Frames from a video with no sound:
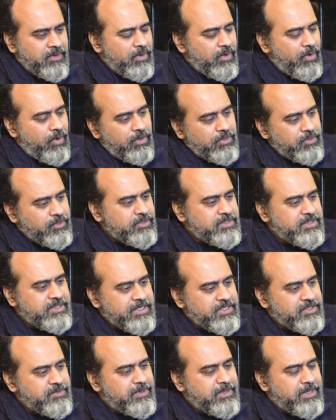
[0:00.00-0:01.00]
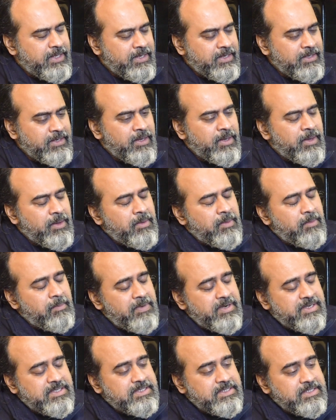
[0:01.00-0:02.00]
all those things will be there,
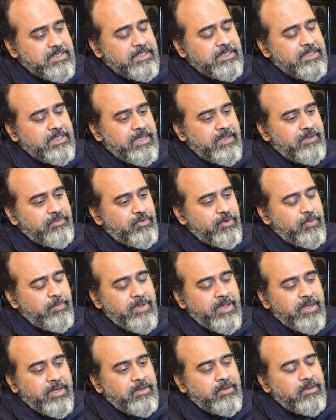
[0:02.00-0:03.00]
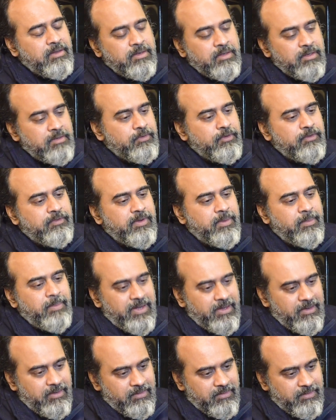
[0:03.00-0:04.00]
but still there would be an internal
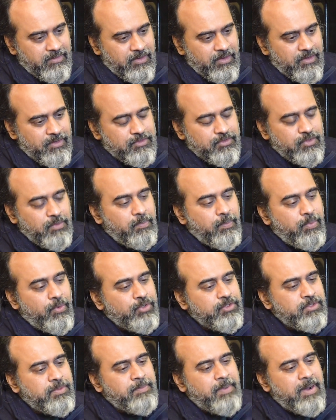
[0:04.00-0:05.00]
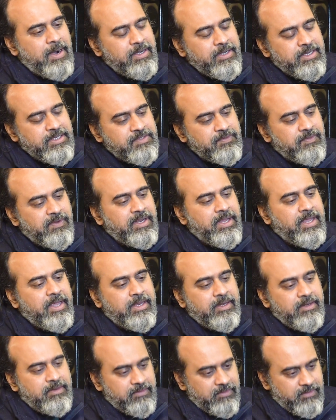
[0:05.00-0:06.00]
fulfillment. So both parties will
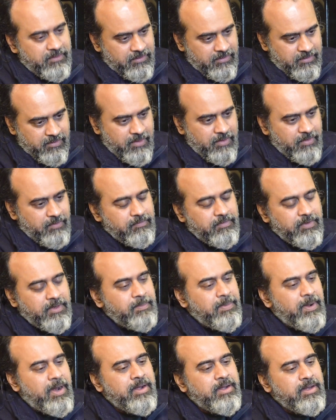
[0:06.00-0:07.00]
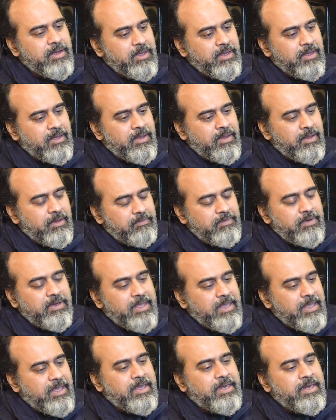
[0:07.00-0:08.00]
gain. One party will
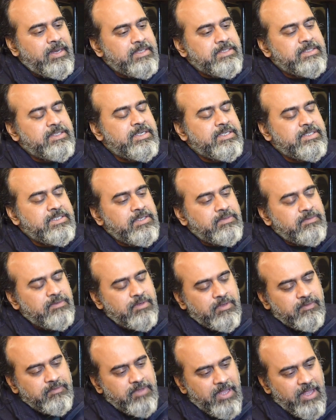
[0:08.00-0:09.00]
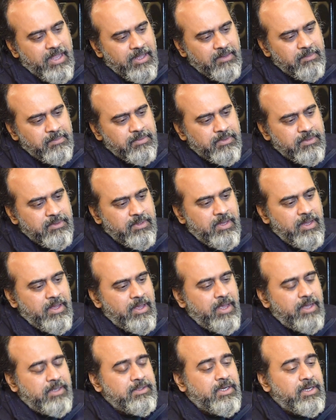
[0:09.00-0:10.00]
gain as the receiver of the help,
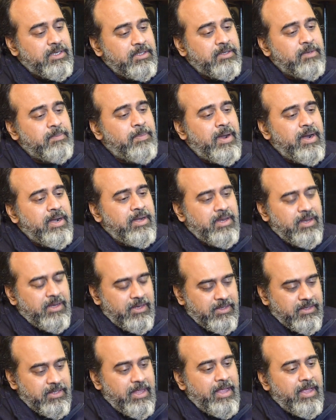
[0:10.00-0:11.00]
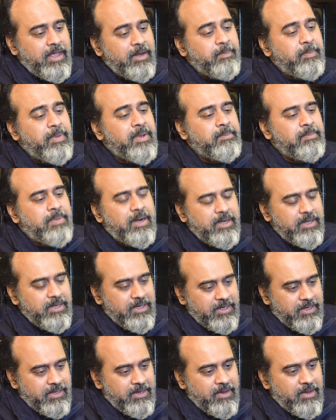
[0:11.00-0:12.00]
and the other party, the helping party,
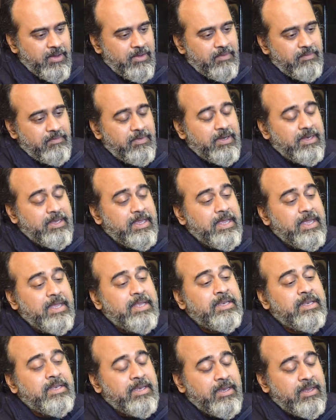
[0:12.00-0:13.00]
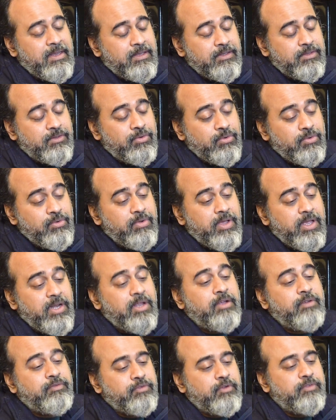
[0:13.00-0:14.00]
will gain through inner
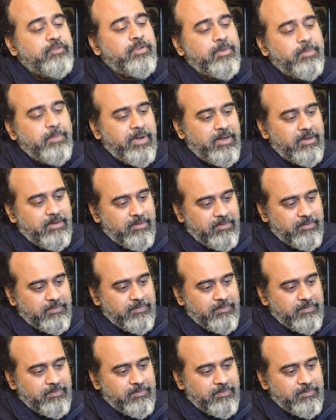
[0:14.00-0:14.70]
fulfillment.